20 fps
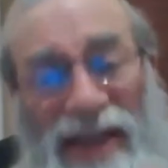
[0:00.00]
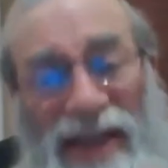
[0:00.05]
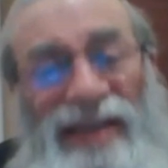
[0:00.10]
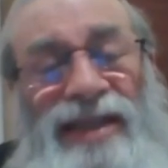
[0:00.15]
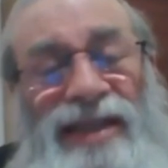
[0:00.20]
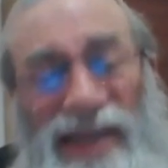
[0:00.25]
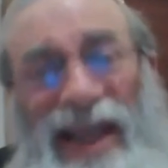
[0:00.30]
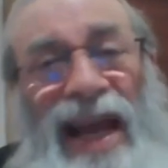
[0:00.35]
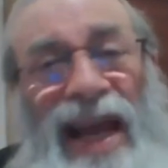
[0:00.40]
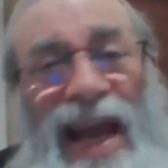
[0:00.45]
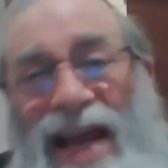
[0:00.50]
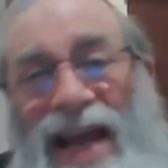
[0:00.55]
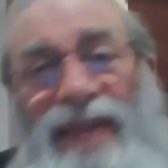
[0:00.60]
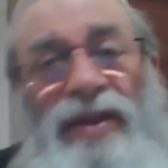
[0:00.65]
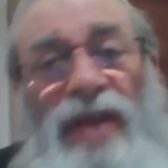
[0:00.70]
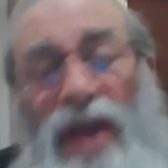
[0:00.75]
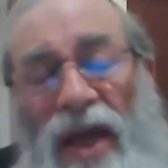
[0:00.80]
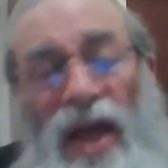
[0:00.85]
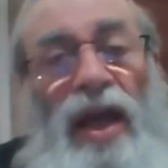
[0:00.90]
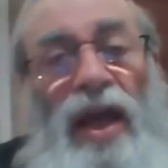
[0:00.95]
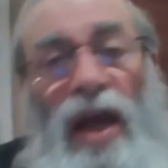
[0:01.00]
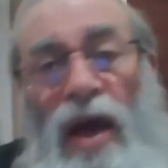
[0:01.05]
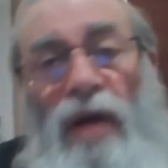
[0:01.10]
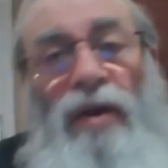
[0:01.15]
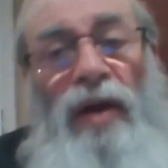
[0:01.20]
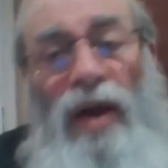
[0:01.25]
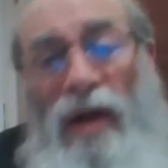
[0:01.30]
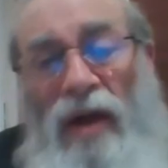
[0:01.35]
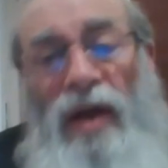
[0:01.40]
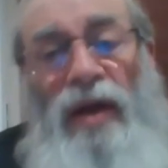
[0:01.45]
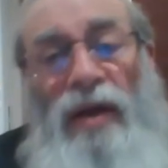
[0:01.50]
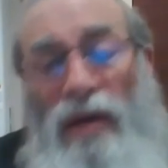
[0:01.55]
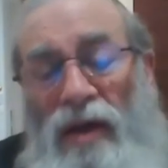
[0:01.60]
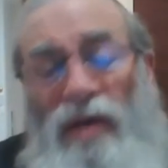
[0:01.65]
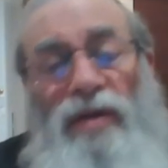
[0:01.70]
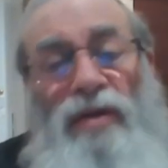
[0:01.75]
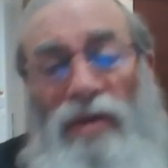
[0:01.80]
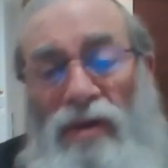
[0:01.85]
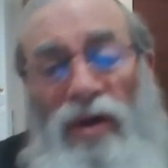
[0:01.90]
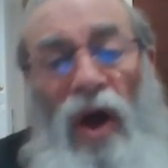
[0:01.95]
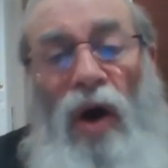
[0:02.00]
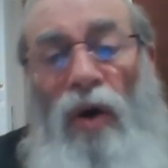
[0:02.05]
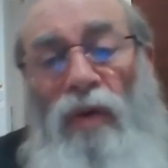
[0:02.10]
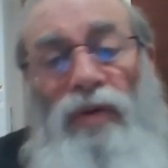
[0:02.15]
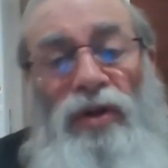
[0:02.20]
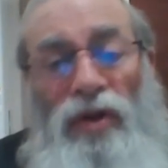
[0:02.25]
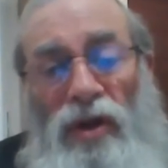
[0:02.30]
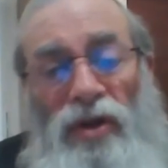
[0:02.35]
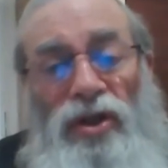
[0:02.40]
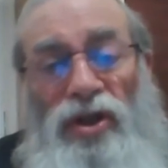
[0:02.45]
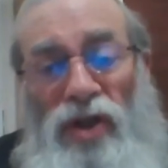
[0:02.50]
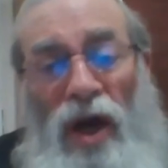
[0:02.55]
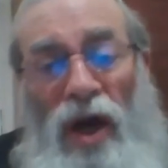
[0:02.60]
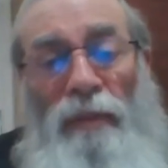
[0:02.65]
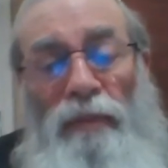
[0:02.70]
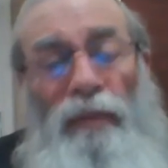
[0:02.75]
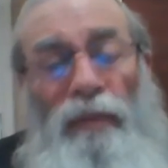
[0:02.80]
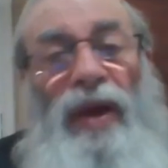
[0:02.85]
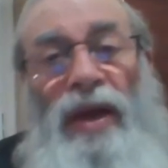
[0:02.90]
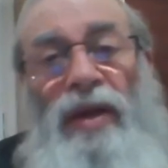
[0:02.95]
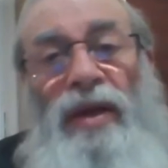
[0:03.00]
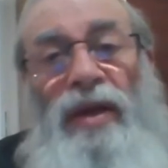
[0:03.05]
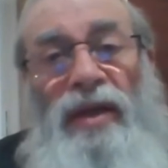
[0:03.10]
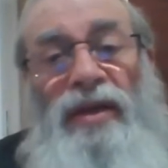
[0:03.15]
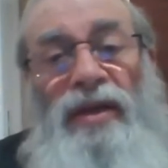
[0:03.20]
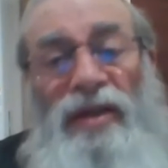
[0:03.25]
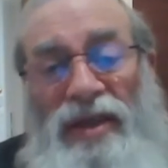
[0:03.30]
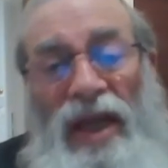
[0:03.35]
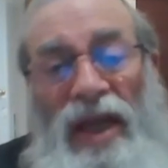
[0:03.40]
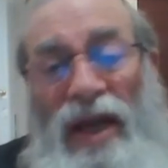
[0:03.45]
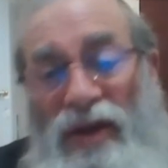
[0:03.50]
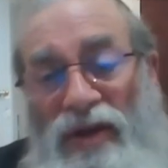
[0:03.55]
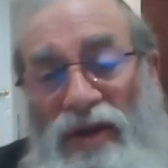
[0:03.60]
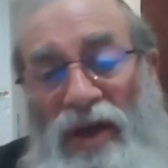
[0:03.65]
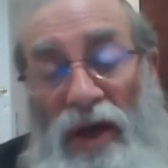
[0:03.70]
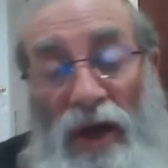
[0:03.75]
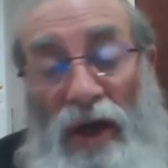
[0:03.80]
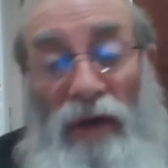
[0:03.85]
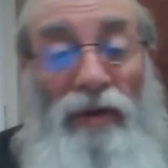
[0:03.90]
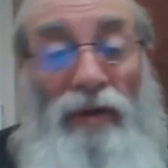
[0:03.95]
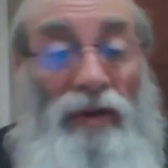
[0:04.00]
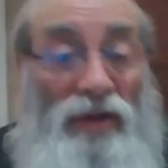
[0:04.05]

Stand here. Don't jump in. Stand here.